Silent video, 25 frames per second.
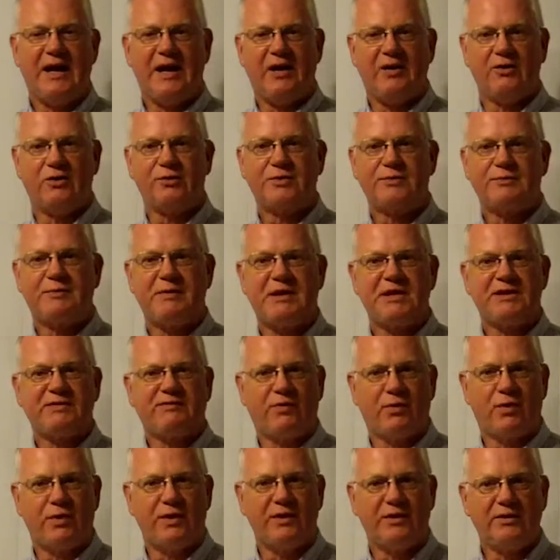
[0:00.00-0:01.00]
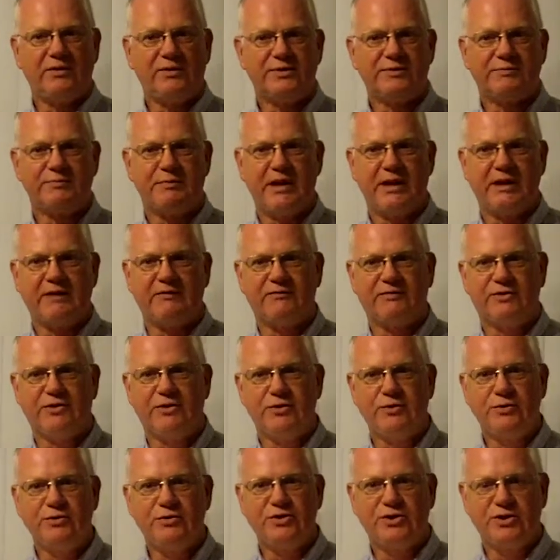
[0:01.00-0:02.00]
Aerospace foil is made of
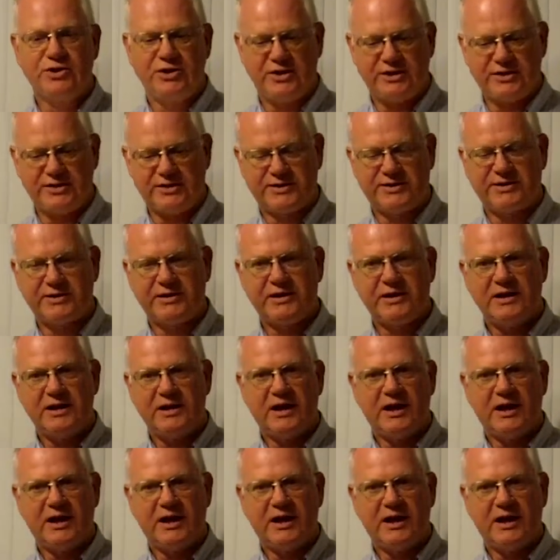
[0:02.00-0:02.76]
two sheets